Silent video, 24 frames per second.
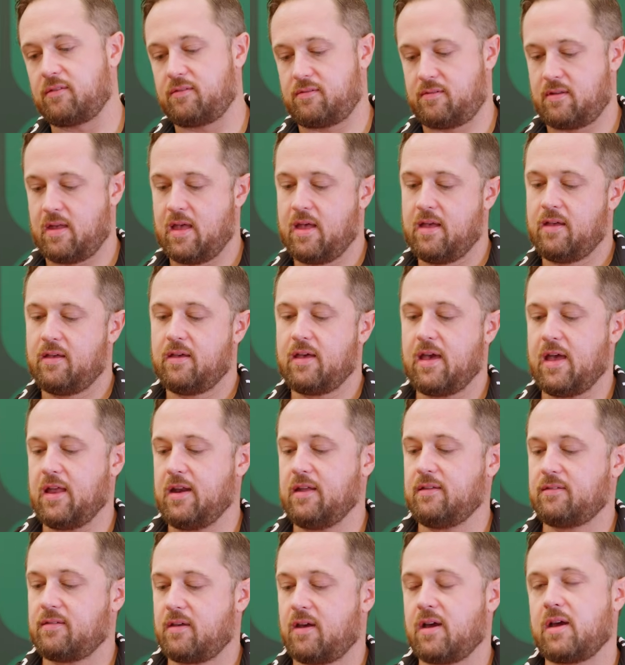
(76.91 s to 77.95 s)
is
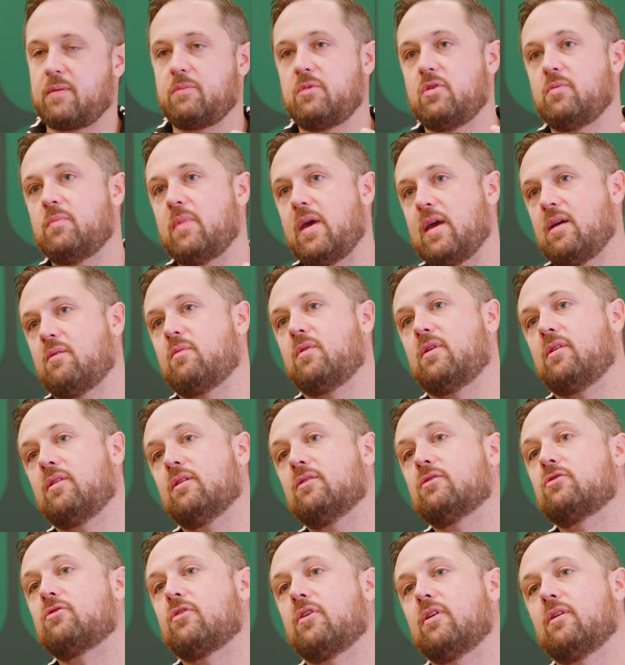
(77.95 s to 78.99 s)
anytime you make one of
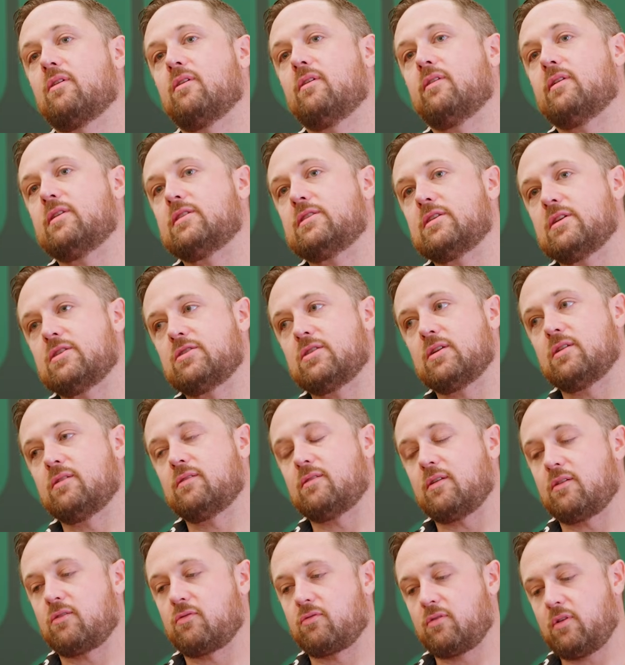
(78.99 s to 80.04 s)
those critical
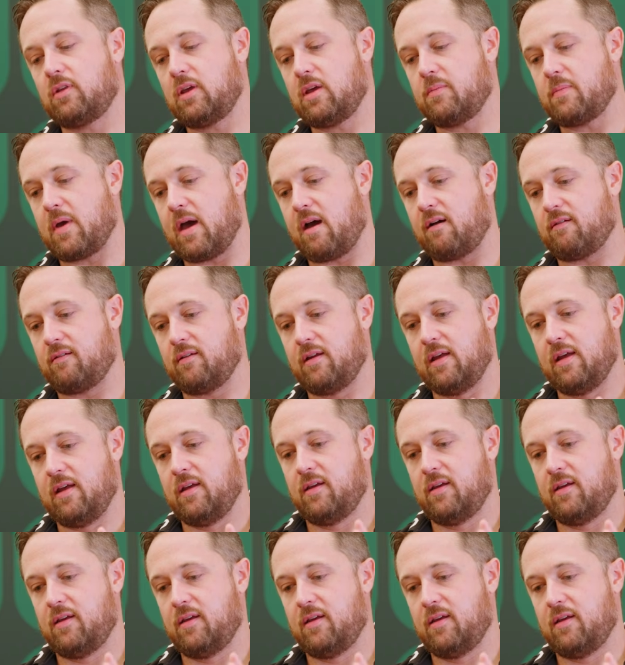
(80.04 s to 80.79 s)
decisions, it's really about